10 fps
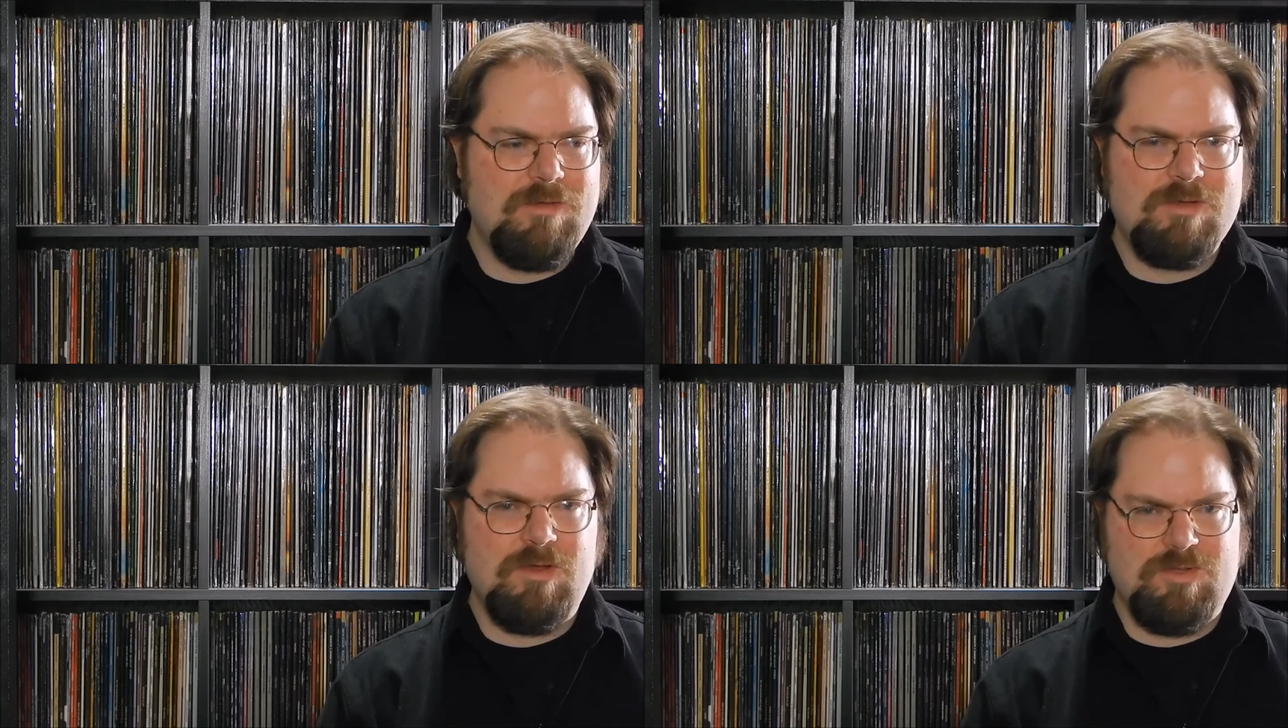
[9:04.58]
you
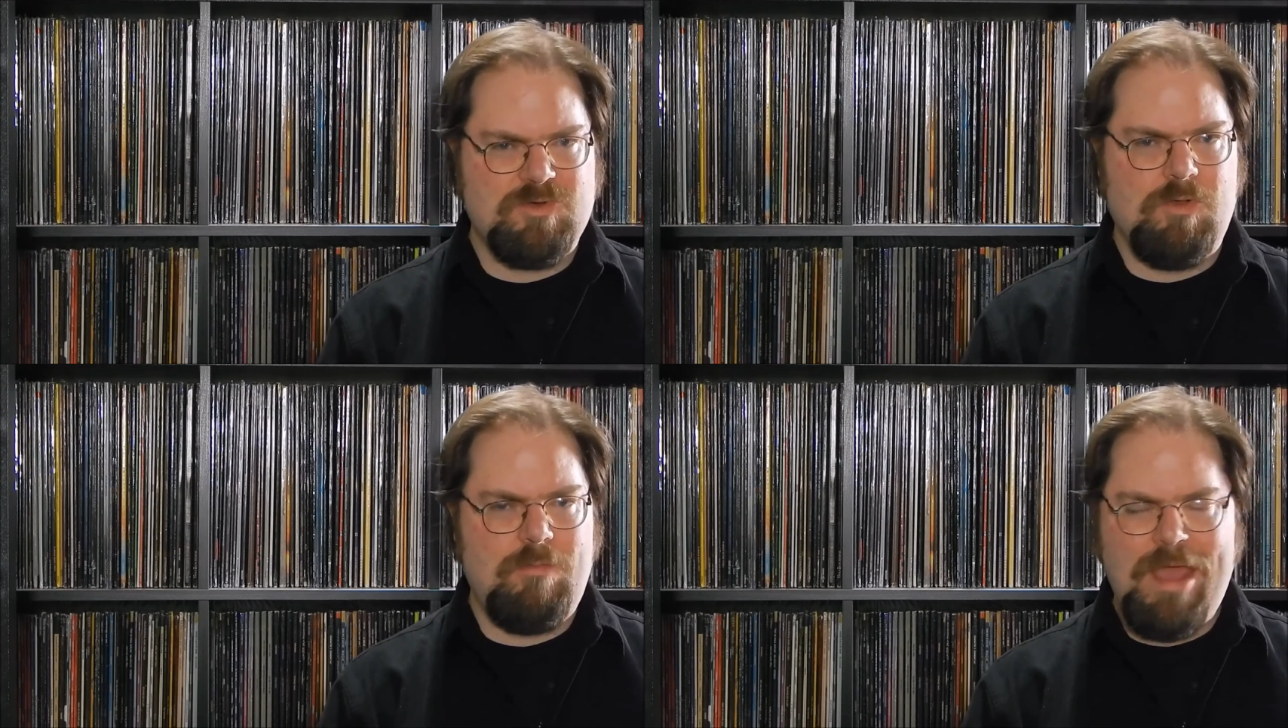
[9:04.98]
know,
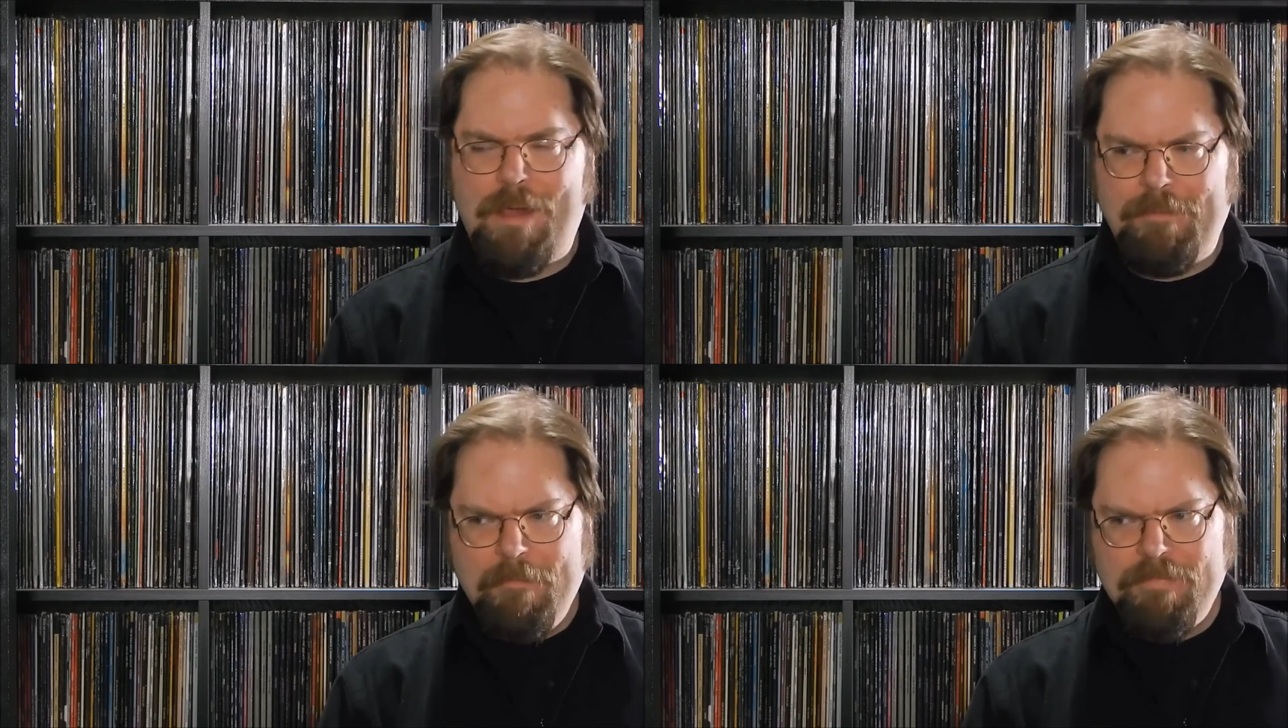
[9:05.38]
cultural
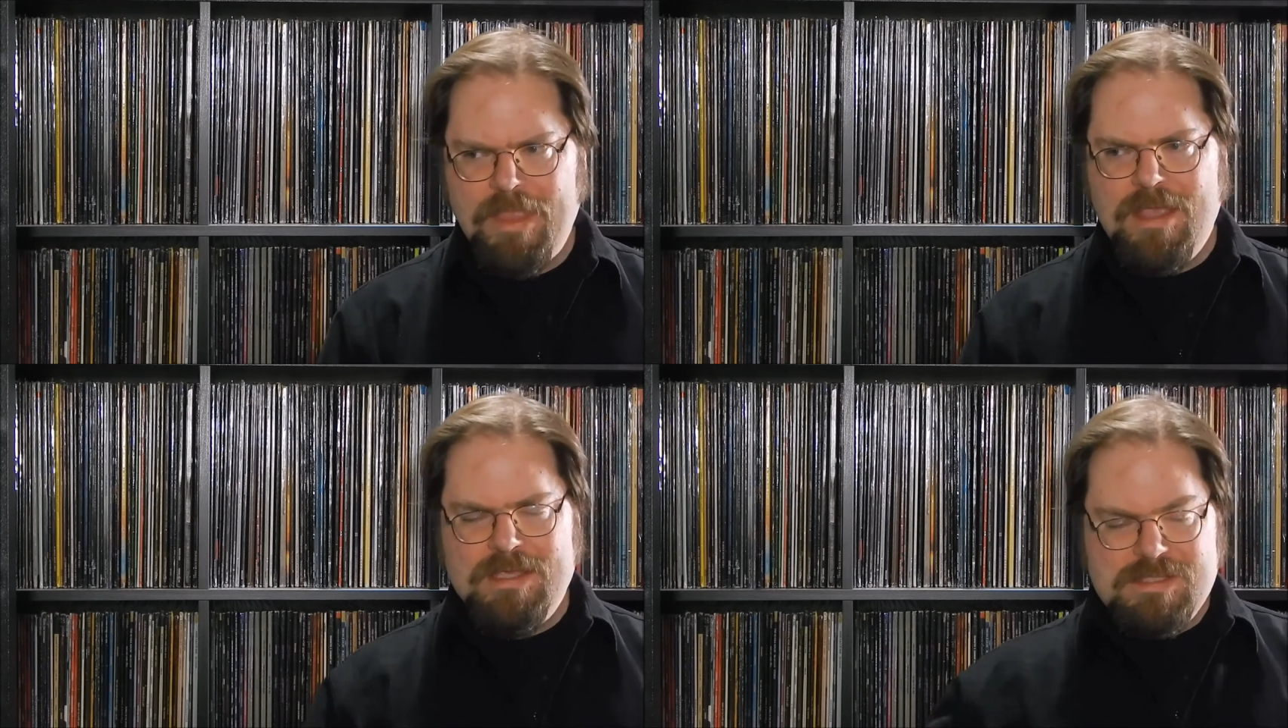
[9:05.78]
map.
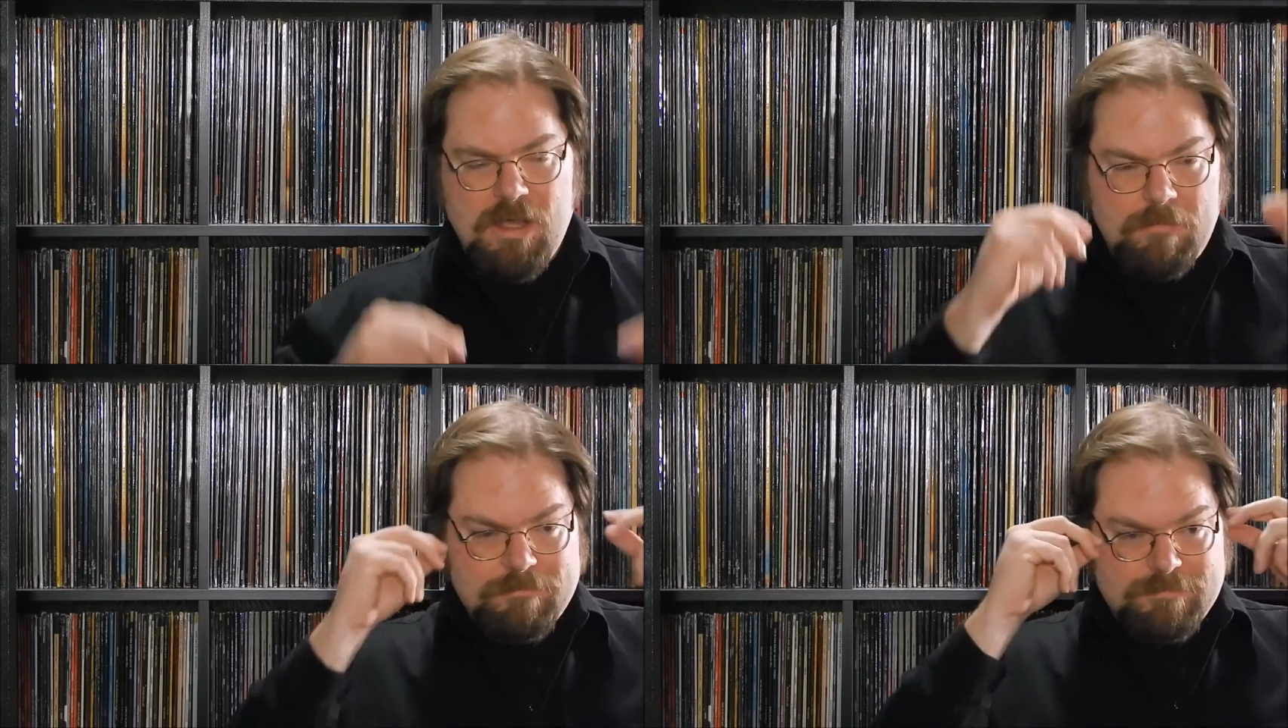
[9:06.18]

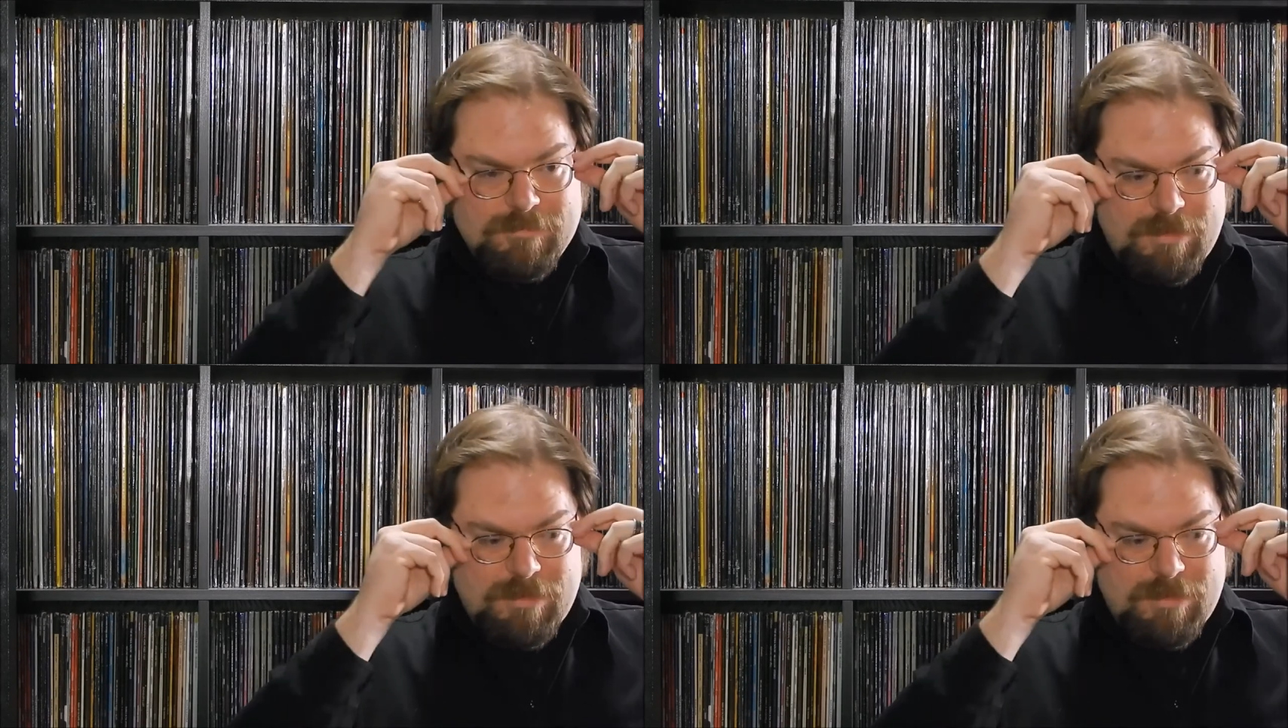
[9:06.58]
So